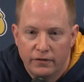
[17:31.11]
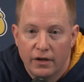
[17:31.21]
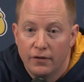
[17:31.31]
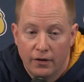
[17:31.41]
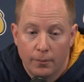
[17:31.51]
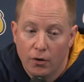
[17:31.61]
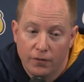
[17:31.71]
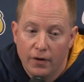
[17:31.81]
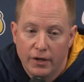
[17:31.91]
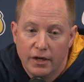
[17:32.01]
Di- they're both
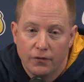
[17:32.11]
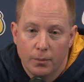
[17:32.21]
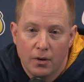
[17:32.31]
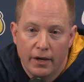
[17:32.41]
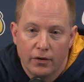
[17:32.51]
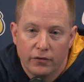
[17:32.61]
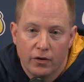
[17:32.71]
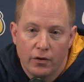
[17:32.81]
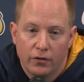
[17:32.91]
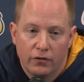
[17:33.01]
very different players,
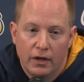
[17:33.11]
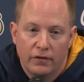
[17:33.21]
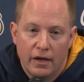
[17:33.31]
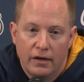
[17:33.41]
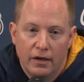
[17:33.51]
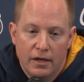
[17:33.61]
so there's things that